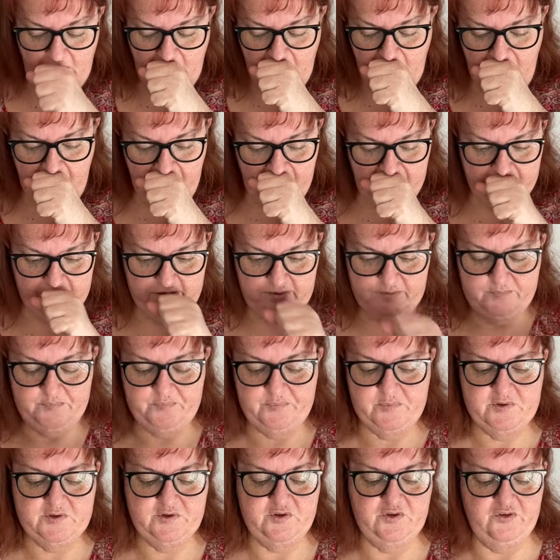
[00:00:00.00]

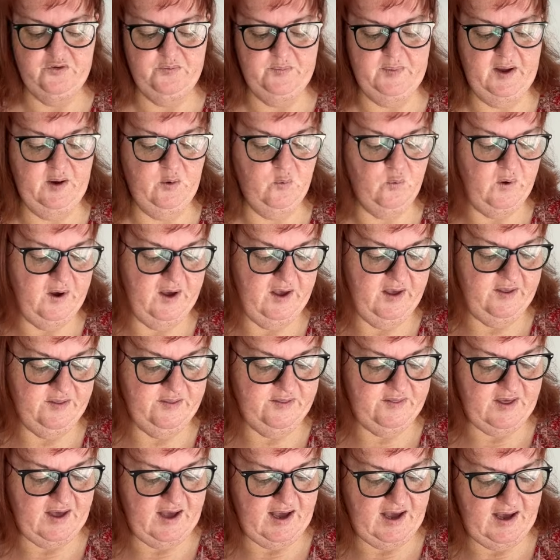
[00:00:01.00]
excuse me,
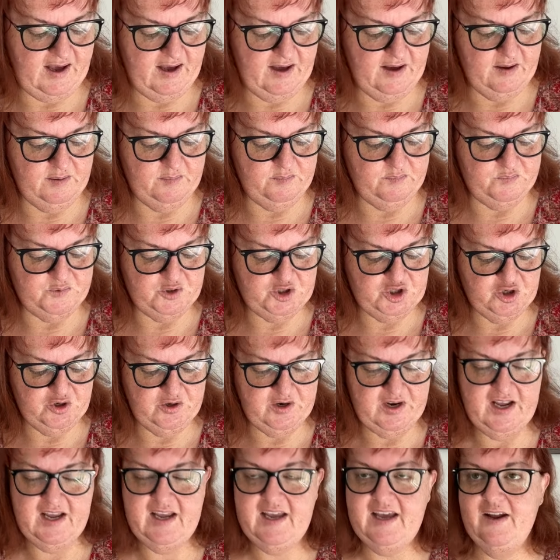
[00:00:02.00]
with
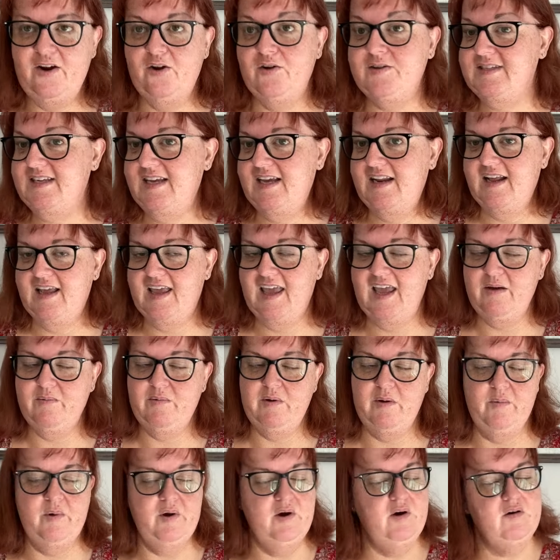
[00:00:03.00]
Judy, an Aussie in a
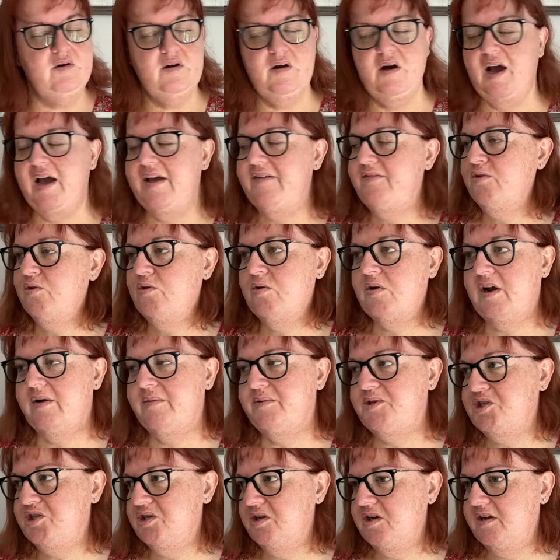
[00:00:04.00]
Kiwi world. I haven't caught up
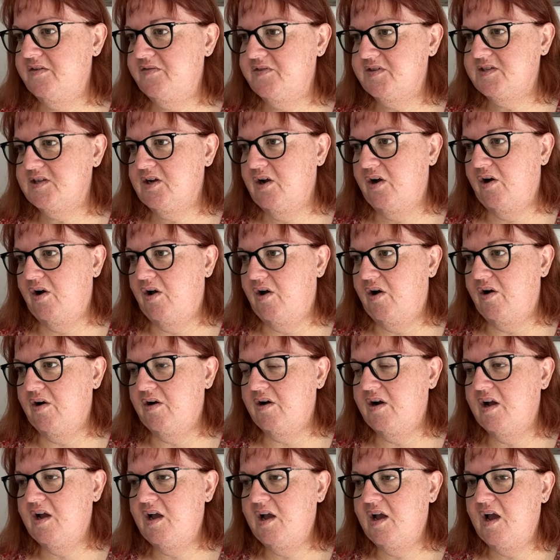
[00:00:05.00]
with Judy for so long.